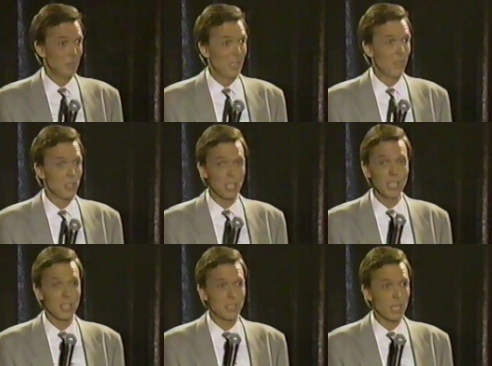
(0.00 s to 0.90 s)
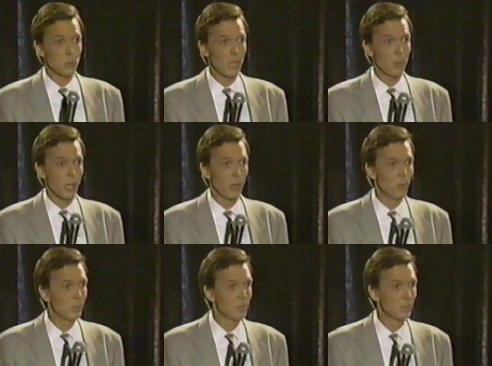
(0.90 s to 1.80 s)
Have you seen this? That's what I want to
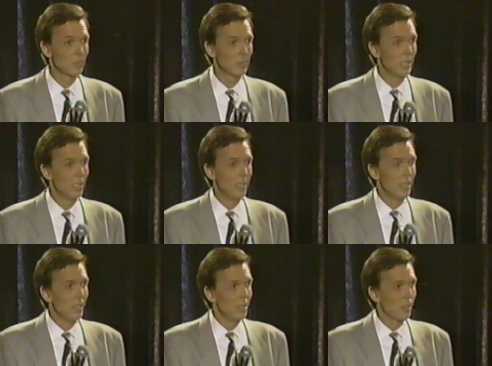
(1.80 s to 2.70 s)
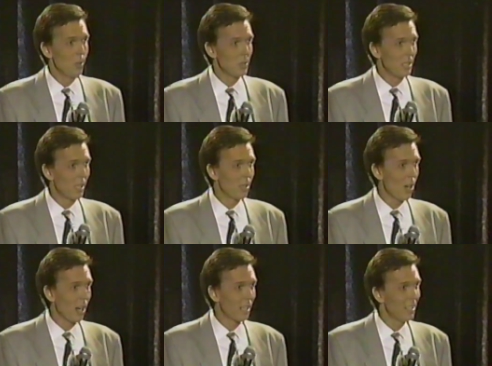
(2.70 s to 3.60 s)
know. Glows in the
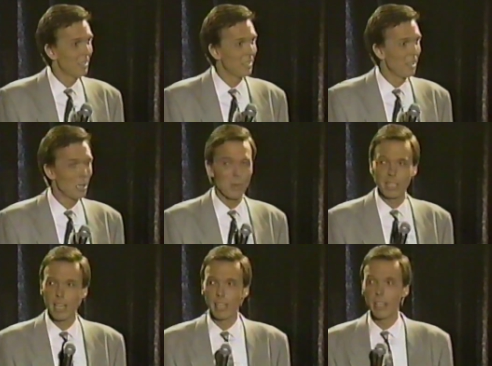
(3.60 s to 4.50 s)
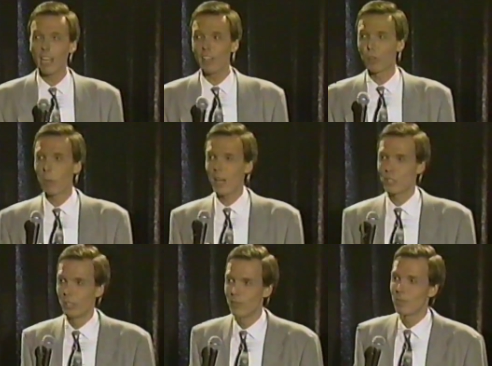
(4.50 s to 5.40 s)
dark. Think about that. In the heat of
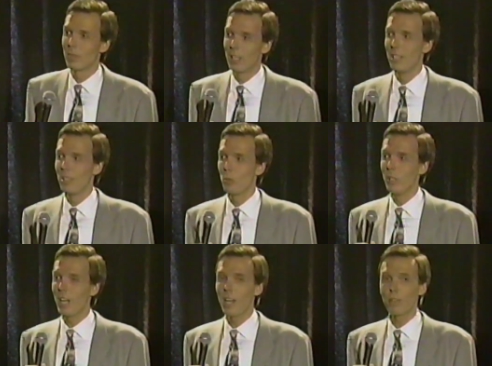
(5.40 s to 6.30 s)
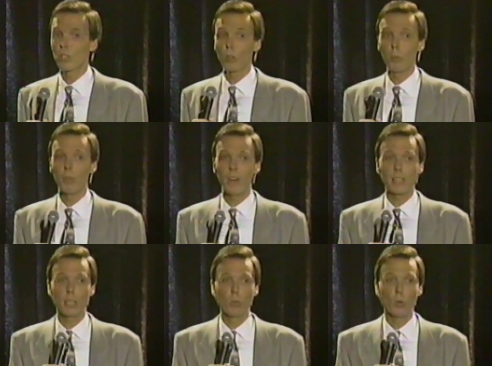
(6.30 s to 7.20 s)
passion, wouldn't that have a strobe
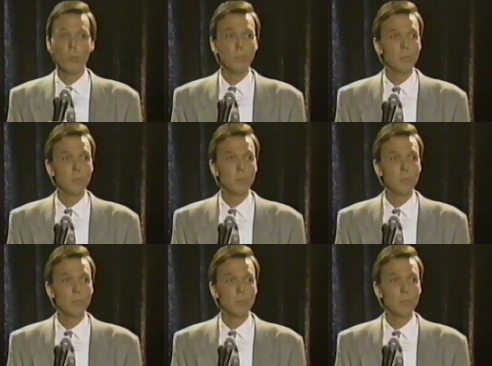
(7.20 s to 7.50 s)
effect in the room?